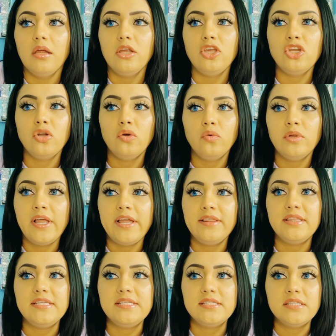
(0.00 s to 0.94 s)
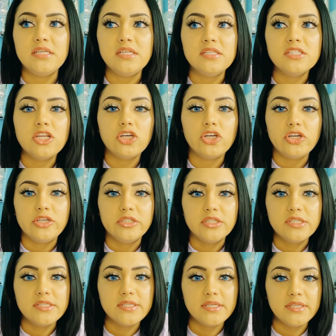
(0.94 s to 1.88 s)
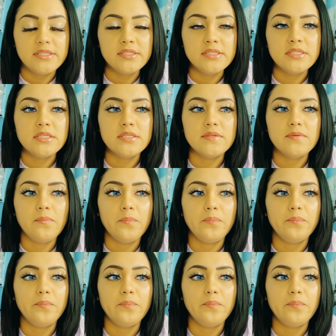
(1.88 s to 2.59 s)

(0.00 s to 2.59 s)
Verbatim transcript: you know, like these things that are your sins